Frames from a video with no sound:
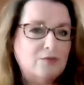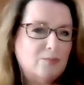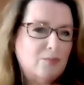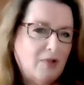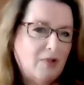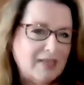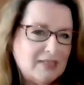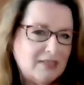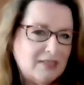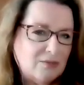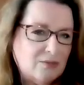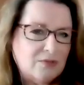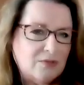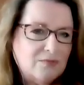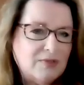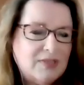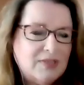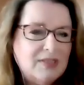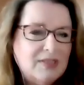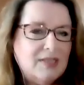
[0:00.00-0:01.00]
my sort of
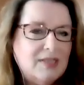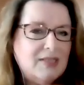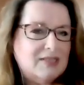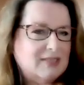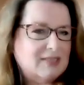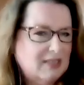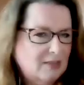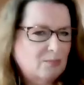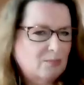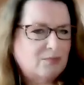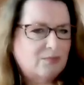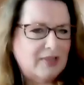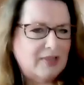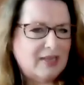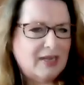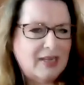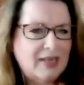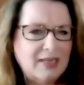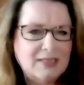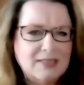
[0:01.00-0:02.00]
deep
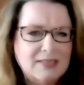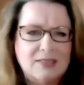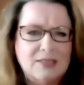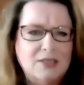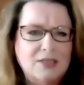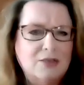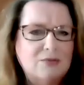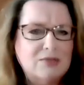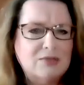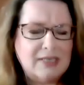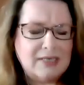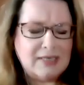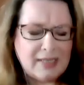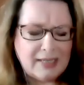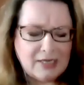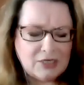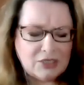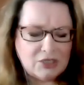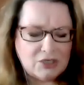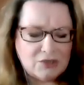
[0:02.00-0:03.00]
feelings and using
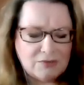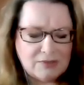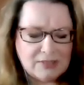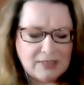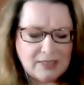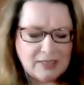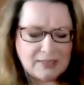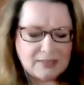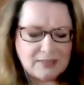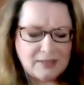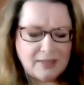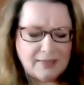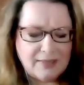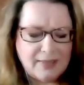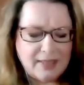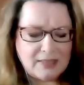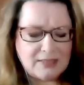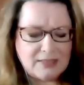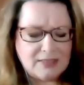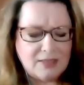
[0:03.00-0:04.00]
nature and things like
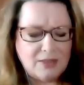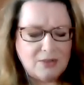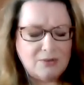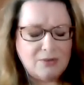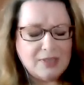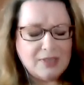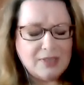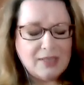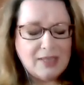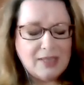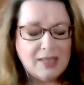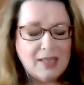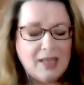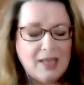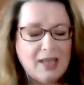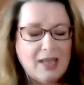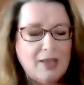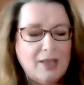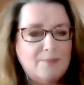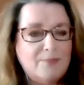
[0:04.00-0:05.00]
that. So
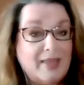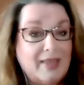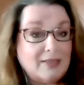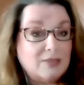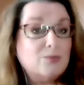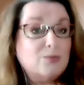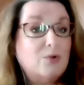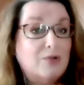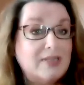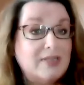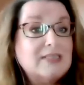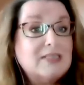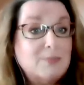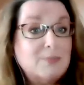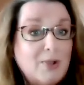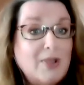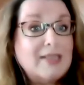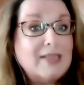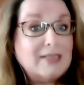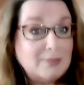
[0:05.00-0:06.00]
that's what
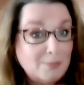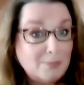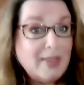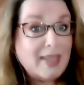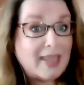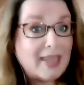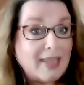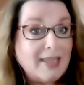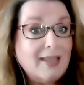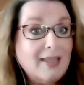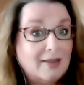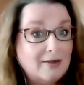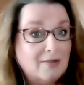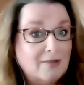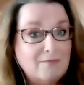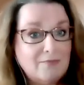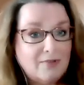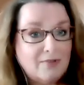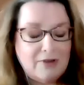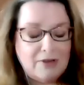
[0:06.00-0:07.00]
inspires me, and
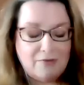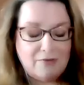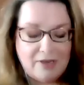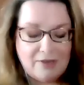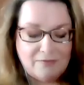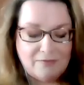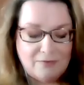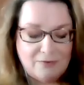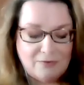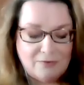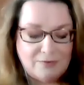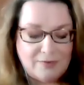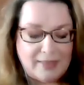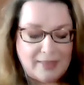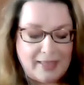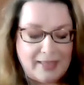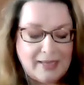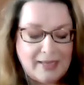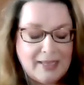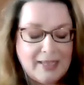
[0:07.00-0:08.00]
I'm very grateful for
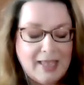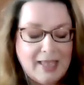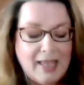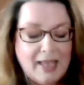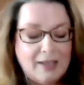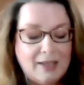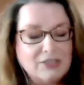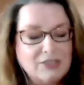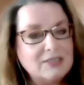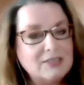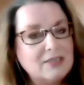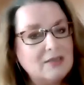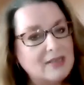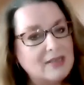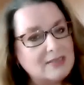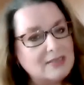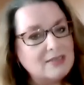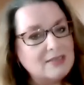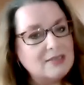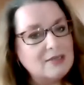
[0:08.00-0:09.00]
that. I'd just
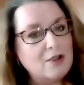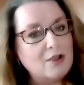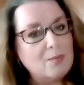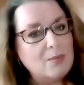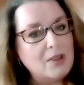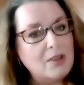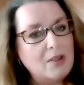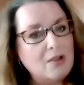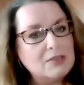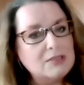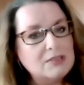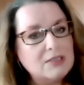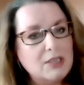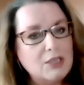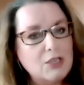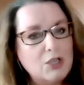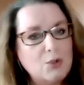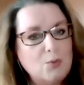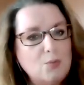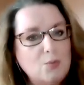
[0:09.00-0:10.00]
like to start by
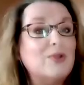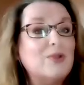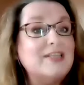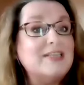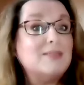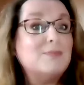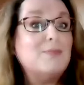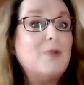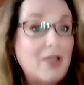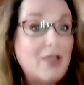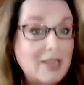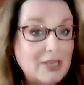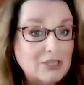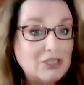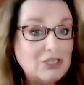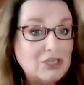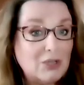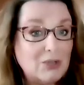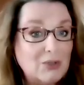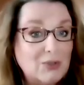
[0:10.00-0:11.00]
asking you what
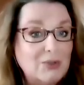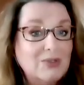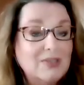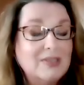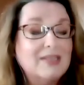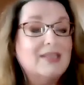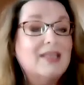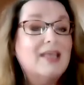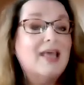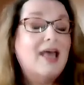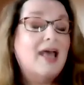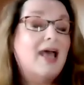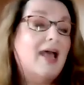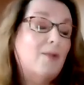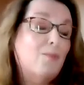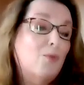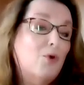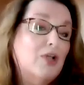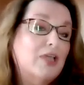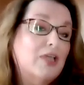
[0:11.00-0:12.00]
inspires you
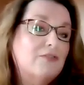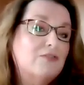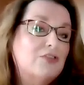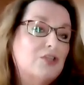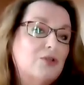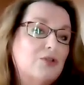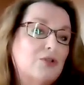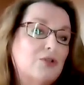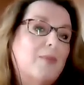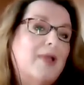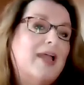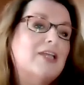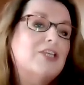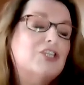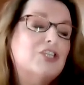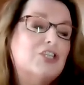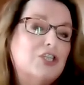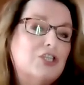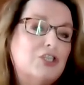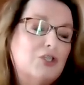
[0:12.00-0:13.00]
and what gives you your
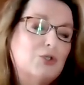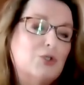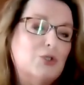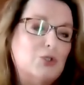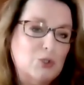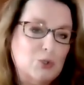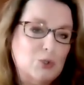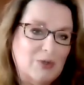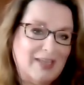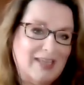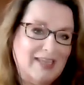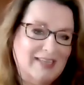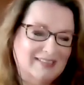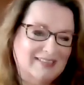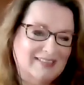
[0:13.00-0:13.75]
passion and your joy.